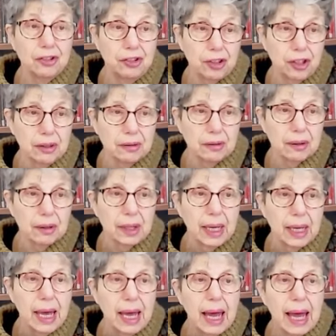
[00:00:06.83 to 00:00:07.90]
Journal,
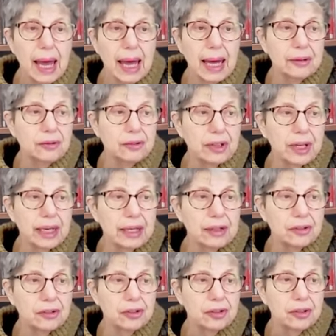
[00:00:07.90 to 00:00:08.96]
and
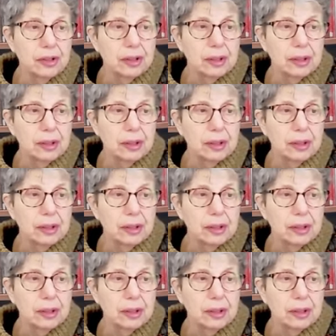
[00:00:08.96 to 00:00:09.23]
it